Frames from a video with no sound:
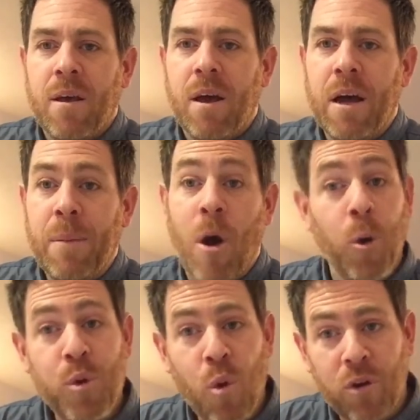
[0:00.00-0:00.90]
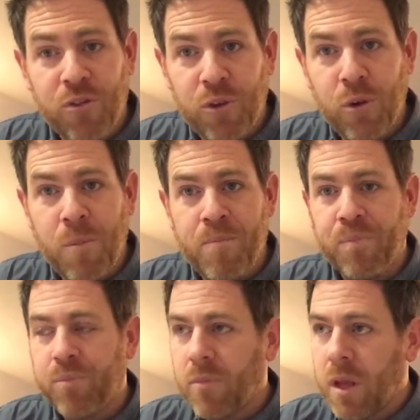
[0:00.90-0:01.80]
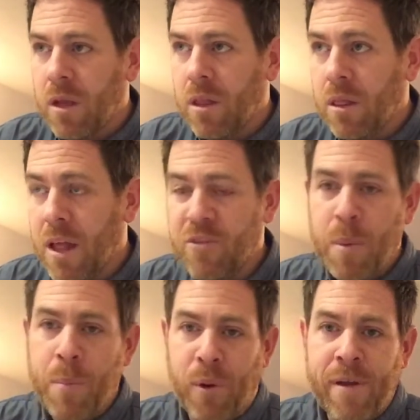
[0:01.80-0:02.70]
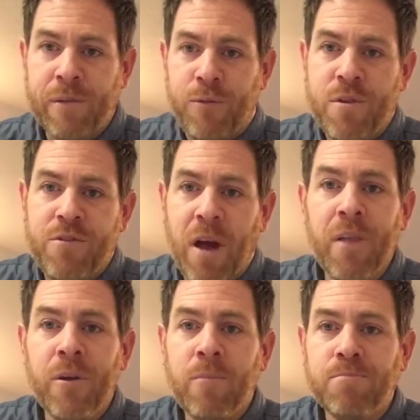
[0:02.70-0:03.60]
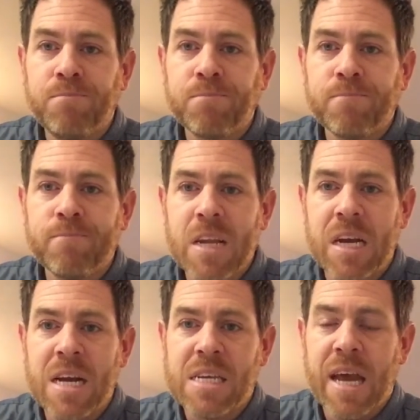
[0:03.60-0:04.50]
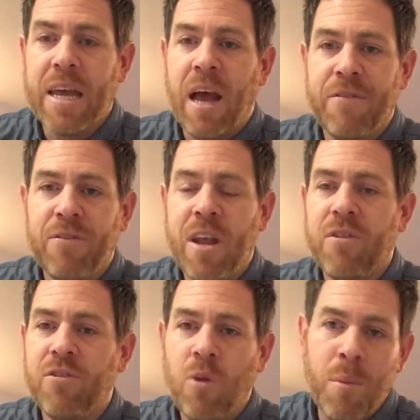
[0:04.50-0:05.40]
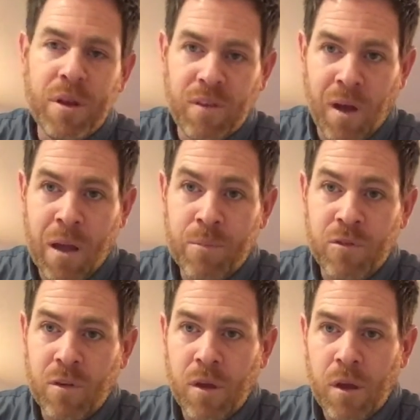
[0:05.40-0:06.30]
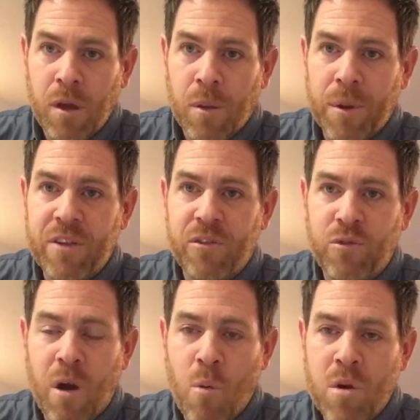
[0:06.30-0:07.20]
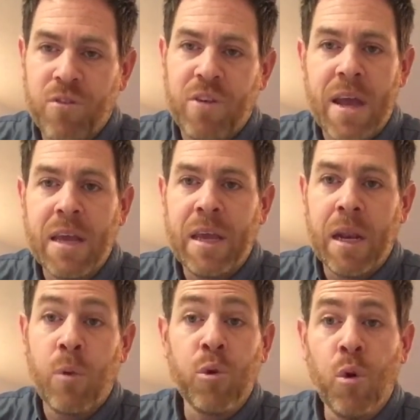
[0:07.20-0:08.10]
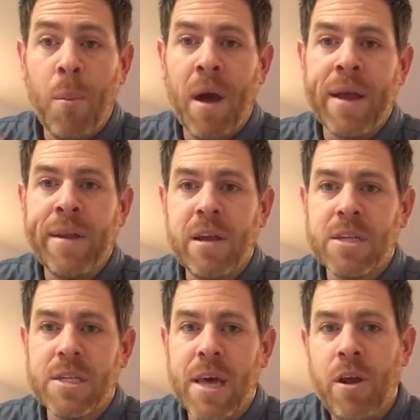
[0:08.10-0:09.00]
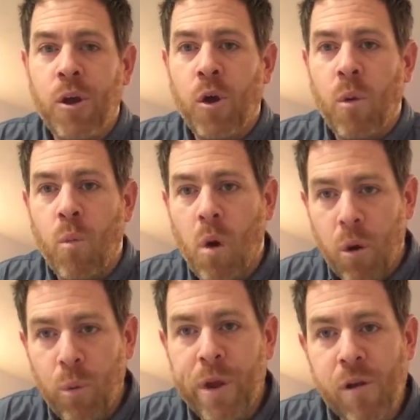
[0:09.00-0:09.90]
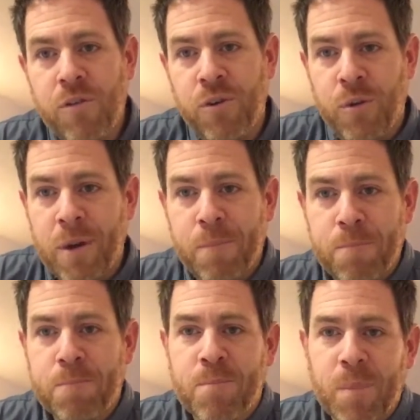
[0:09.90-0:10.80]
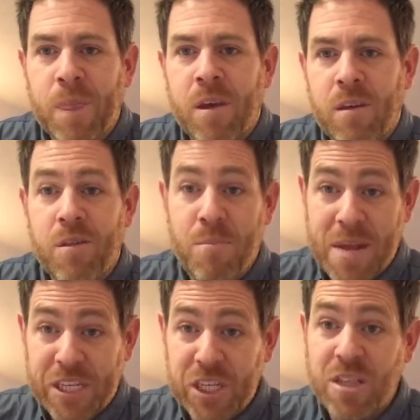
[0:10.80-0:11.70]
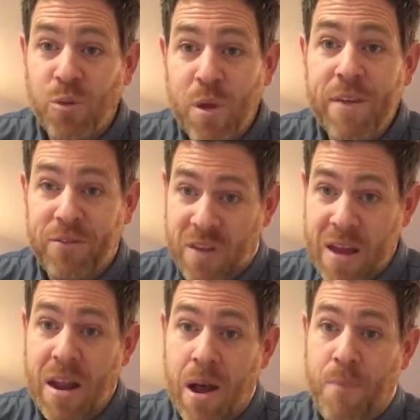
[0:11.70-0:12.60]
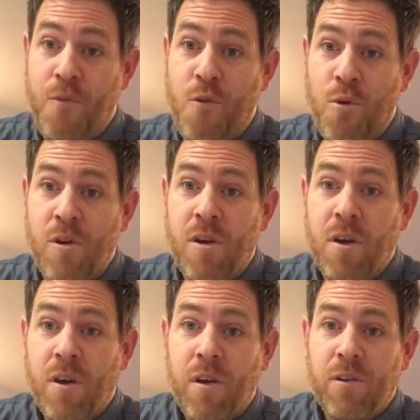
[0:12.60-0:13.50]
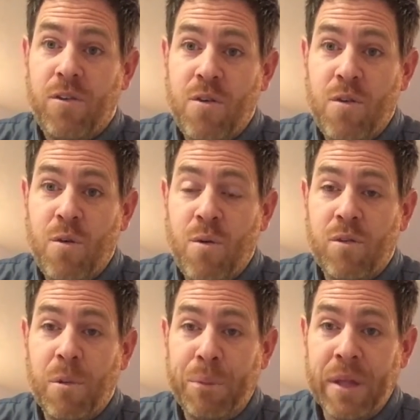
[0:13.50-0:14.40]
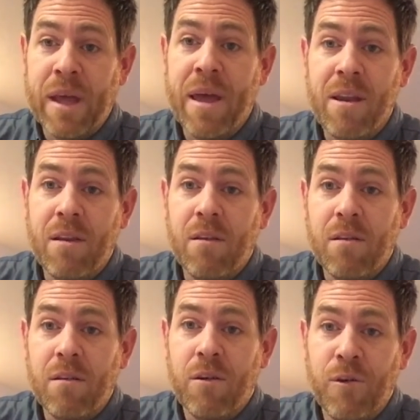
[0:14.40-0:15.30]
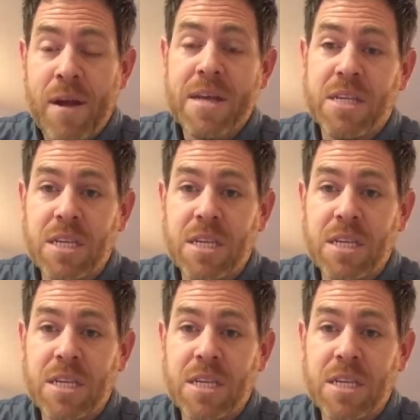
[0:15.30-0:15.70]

I hope you are too. Let's be praying for each other. Guys, I've said it so many times, but I want to say it again. I want to remind us that what we are doing, the mission that we have signed up for, to plant Grace